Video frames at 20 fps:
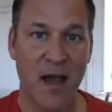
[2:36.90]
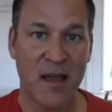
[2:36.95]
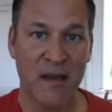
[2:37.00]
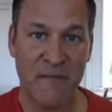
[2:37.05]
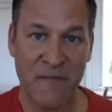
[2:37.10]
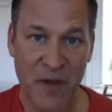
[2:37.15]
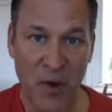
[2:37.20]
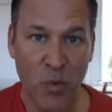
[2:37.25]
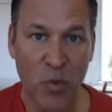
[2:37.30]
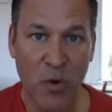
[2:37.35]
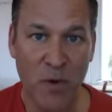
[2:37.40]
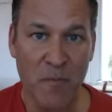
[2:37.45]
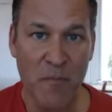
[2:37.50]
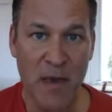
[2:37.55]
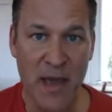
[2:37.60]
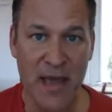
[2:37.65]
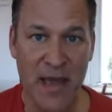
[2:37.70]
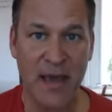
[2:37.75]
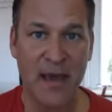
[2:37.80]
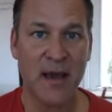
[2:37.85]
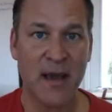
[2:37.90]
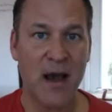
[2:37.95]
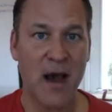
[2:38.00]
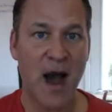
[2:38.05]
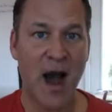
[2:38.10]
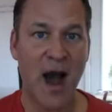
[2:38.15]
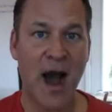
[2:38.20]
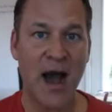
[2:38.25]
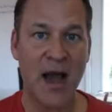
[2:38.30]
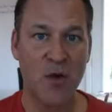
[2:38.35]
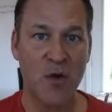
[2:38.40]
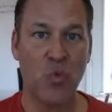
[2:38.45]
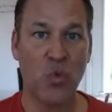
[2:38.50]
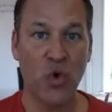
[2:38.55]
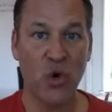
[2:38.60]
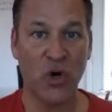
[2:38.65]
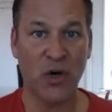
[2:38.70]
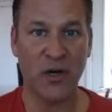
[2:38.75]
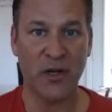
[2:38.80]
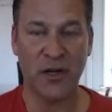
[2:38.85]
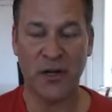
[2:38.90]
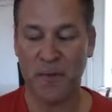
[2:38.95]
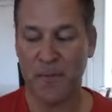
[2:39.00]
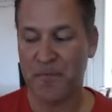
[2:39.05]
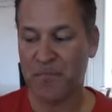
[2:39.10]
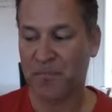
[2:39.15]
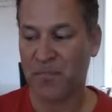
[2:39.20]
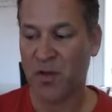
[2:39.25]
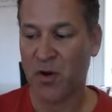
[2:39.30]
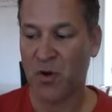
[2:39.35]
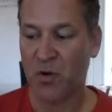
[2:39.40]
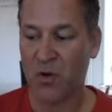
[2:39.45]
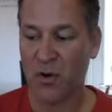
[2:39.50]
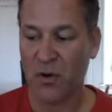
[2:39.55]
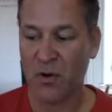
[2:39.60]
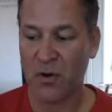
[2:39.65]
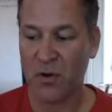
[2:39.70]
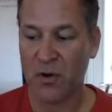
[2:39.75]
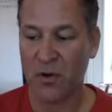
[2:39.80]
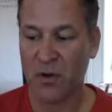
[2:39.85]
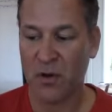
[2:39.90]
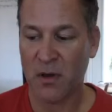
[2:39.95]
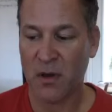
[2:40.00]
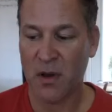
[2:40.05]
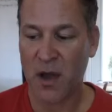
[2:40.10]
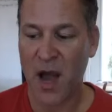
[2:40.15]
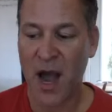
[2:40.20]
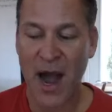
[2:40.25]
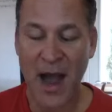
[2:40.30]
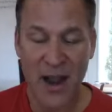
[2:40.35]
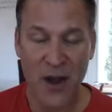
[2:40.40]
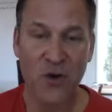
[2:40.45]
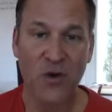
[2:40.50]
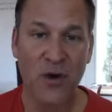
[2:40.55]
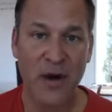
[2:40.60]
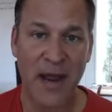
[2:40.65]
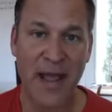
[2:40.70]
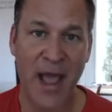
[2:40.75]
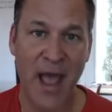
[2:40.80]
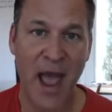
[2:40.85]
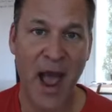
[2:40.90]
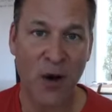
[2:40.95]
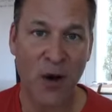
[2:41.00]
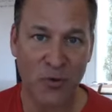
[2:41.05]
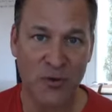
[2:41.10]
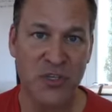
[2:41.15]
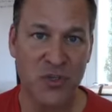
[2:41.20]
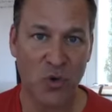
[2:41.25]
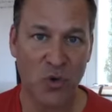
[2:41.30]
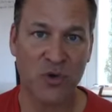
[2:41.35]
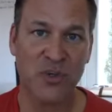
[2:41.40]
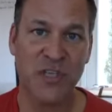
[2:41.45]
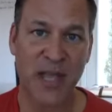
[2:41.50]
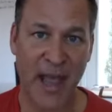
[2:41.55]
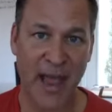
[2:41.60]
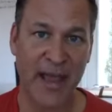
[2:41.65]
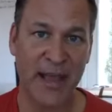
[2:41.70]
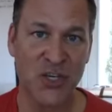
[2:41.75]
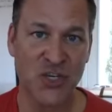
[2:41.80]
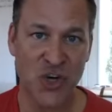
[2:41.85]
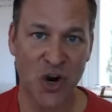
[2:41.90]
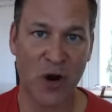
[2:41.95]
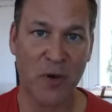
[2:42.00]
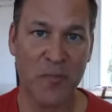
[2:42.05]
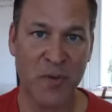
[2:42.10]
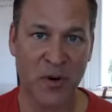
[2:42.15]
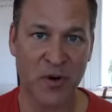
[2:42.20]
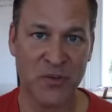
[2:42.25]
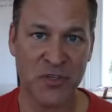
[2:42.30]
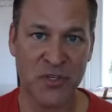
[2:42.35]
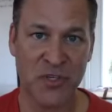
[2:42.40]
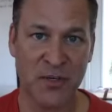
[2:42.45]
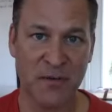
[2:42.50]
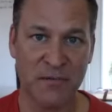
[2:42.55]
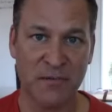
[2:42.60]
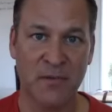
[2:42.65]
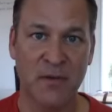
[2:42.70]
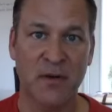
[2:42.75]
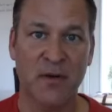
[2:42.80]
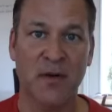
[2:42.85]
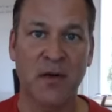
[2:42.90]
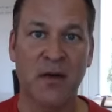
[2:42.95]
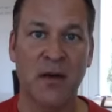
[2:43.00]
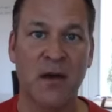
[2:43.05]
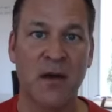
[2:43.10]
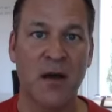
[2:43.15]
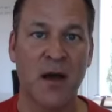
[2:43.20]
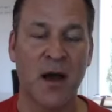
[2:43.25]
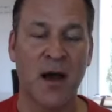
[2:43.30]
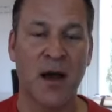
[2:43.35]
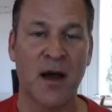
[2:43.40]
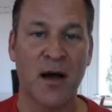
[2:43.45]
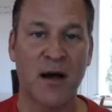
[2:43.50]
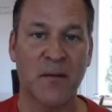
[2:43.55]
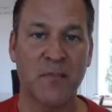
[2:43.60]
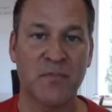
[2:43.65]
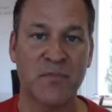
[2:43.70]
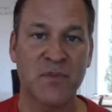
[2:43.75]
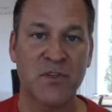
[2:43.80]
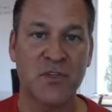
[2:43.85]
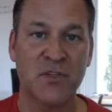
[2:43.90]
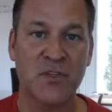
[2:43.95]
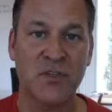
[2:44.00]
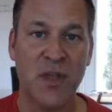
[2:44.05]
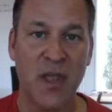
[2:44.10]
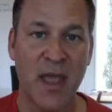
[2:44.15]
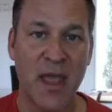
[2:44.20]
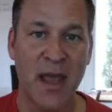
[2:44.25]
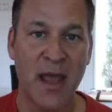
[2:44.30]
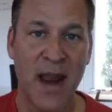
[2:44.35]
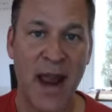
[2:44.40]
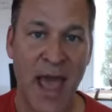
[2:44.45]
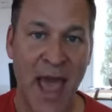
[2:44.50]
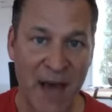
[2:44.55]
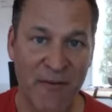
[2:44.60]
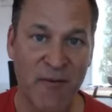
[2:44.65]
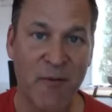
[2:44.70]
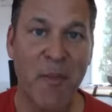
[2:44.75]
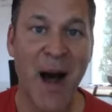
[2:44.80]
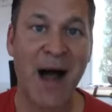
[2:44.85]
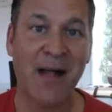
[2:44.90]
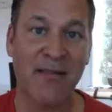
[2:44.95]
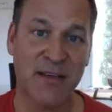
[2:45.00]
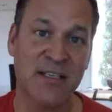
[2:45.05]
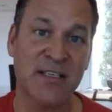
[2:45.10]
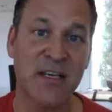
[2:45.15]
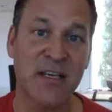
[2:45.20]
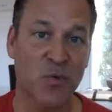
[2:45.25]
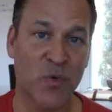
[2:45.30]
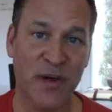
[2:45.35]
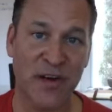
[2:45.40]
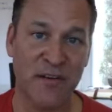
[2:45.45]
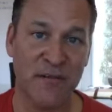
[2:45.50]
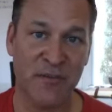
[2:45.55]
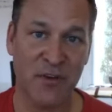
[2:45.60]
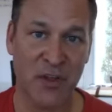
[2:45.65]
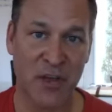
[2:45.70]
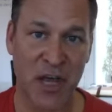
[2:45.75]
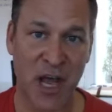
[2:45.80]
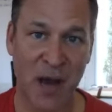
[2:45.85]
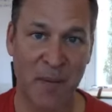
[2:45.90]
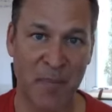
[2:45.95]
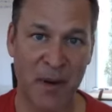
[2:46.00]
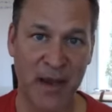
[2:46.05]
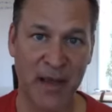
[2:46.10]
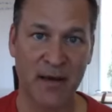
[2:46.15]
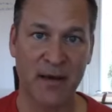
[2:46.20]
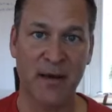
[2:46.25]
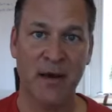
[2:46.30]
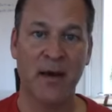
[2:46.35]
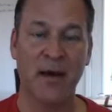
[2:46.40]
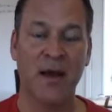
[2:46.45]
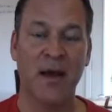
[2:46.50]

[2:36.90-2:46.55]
If it were me, I would hire an outsourced HR person and have a policy written for the company.